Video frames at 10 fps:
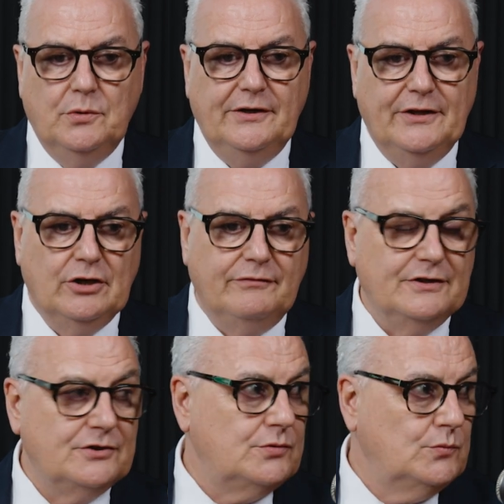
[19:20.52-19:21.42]
We're in the
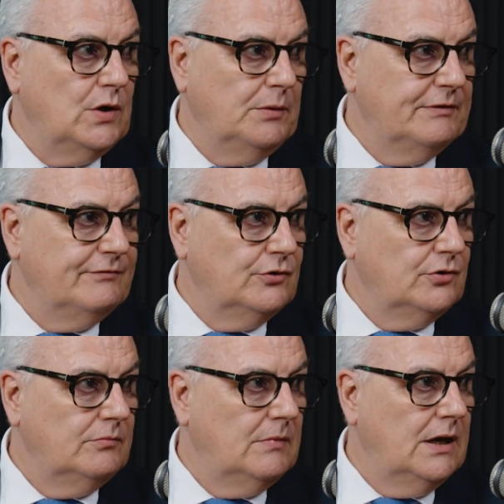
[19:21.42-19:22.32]
office well
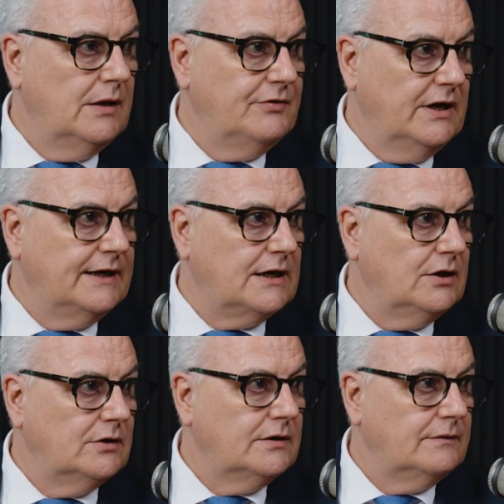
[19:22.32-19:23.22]
before 9
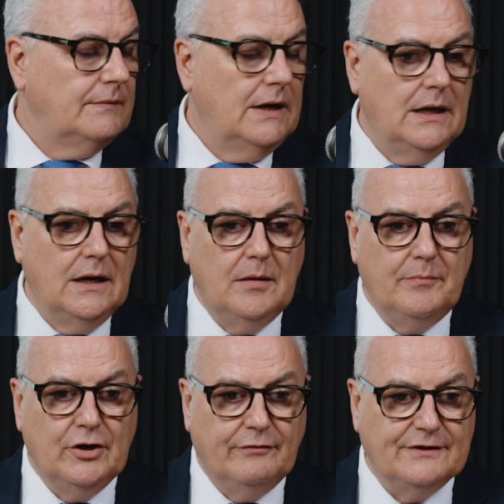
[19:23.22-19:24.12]
o'clock.
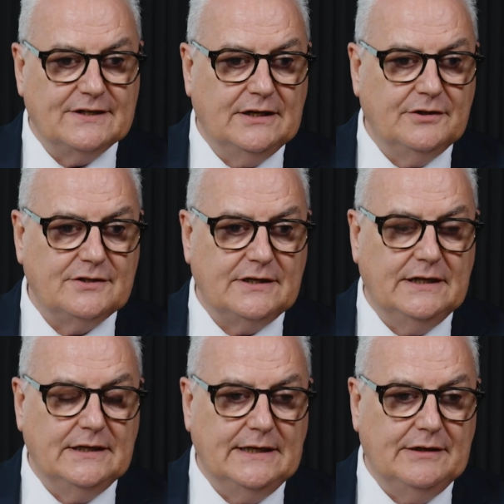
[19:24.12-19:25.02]
The office hours
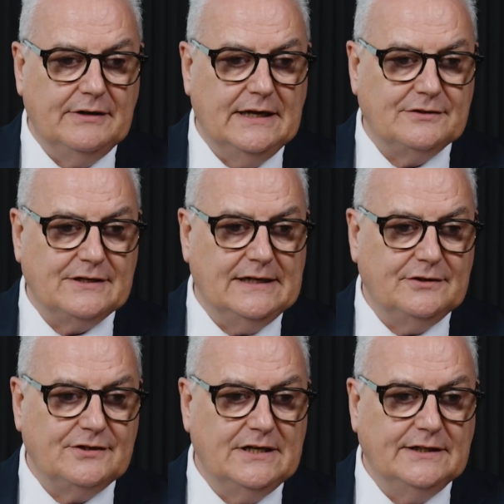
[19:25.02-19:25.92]
here at
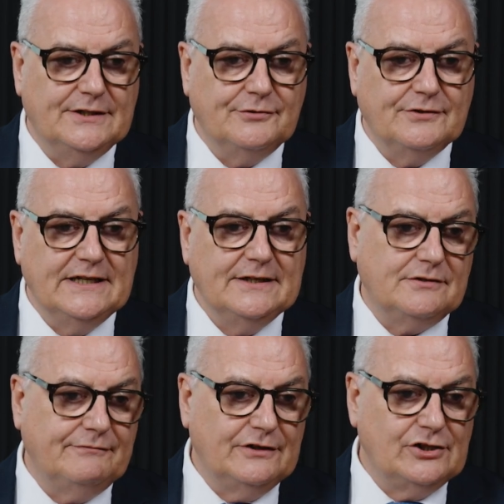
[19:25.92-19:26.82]
House 9 till 6
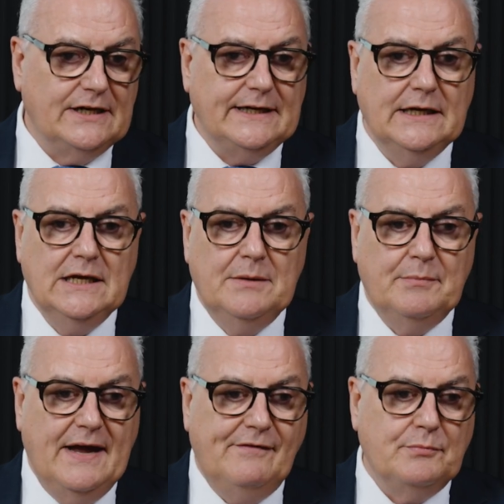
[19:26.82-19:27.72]
officially,
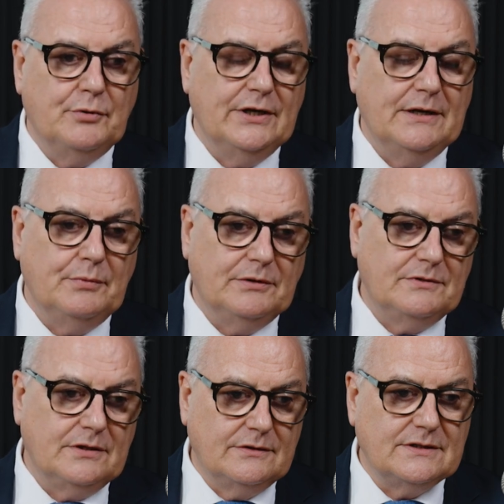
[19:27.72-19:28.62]
but
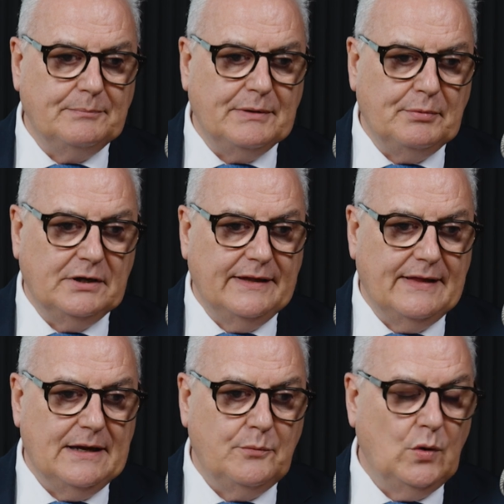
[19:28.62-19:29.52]
some people are
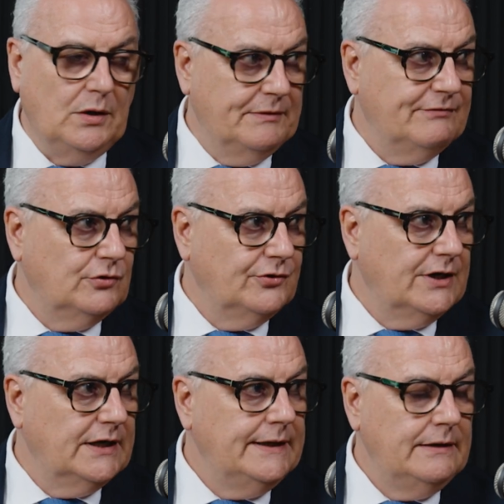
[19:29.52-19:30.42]
there well before
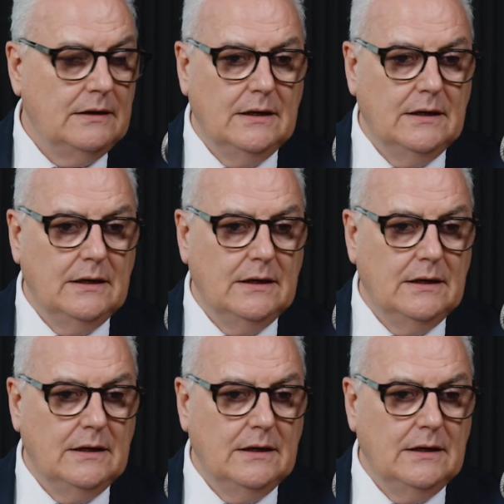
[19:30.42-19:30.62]
9.